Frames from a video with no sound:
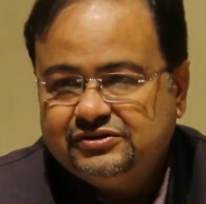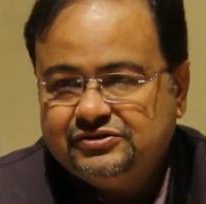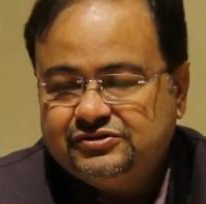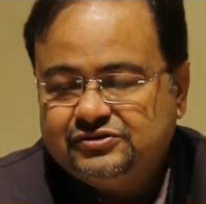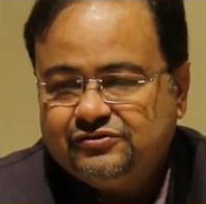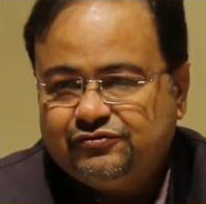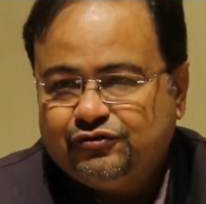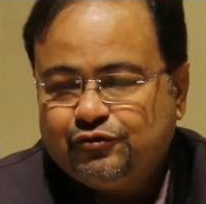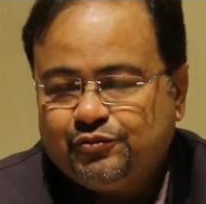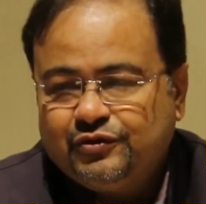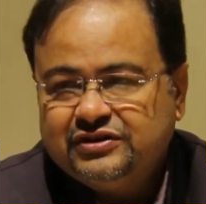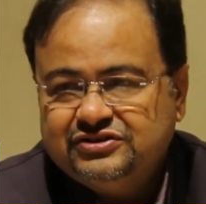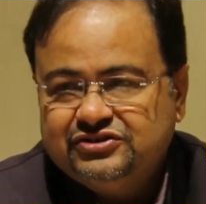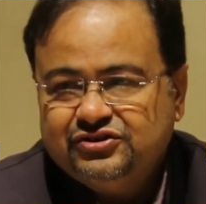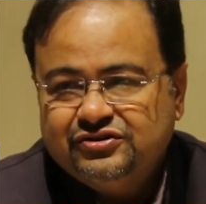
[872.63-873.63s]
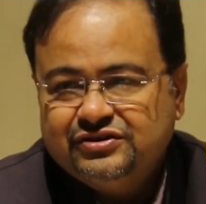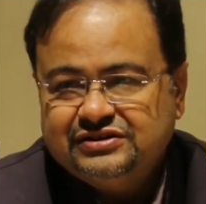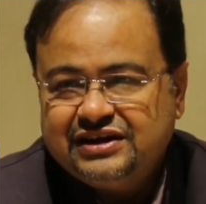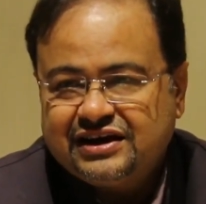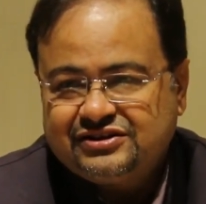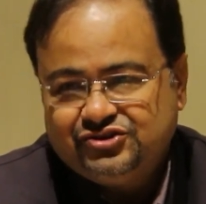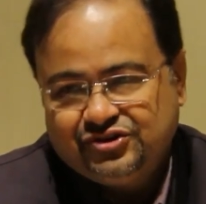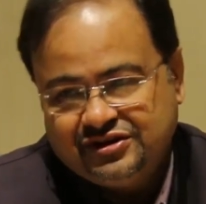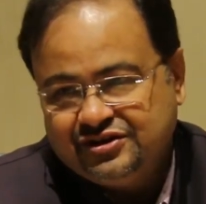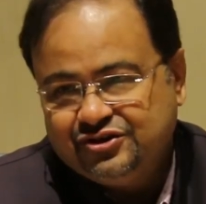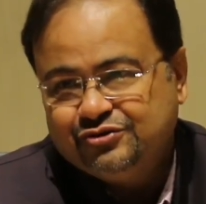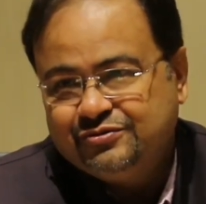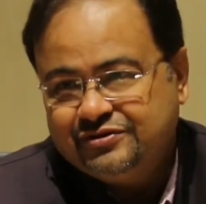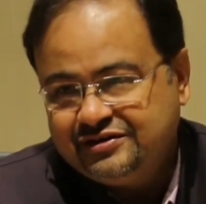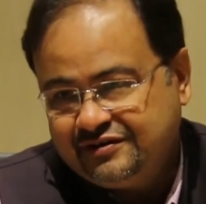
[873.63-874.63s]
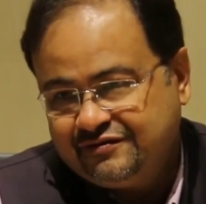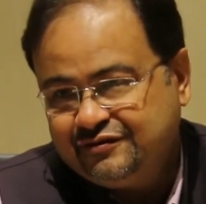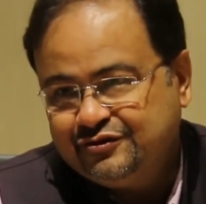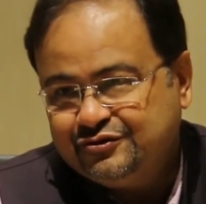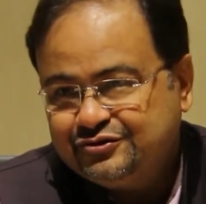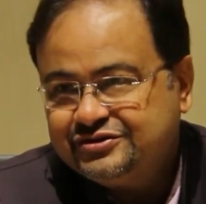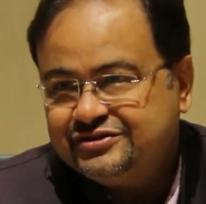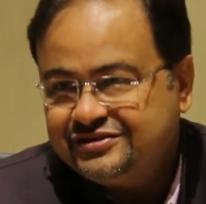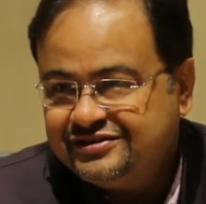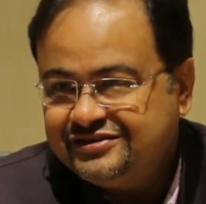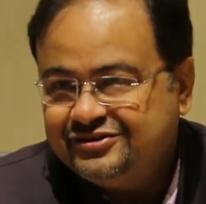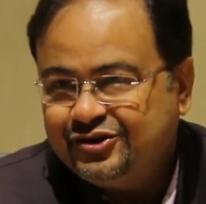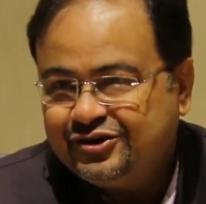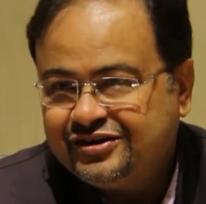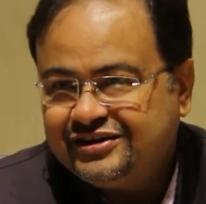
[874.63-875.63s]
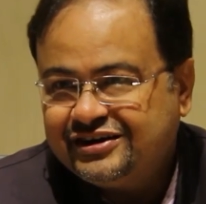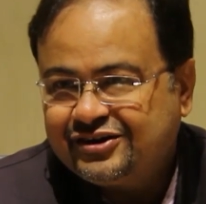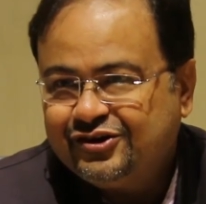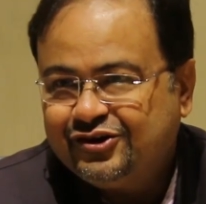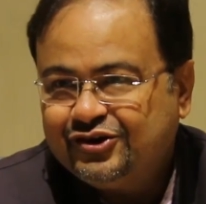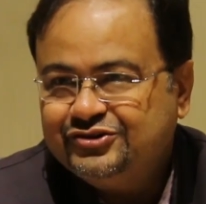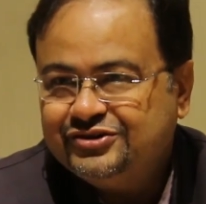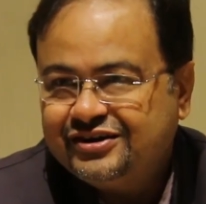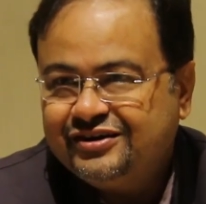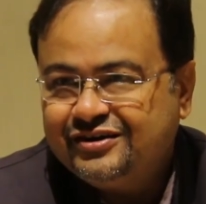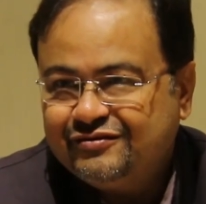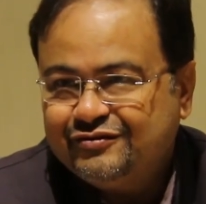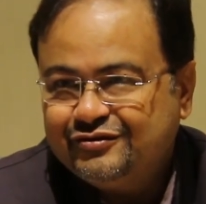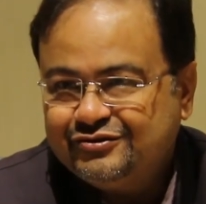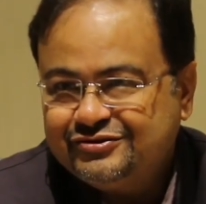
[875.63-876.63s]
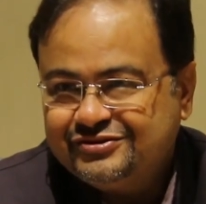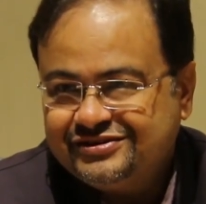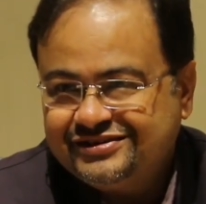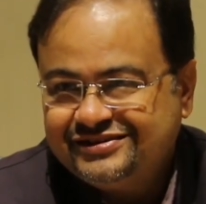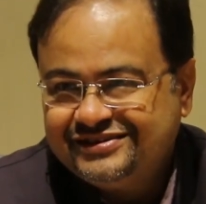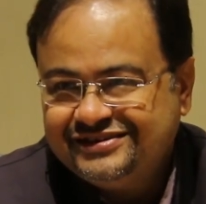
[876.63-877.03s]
So 4.0 is actually a human revolution, not a technological revolution.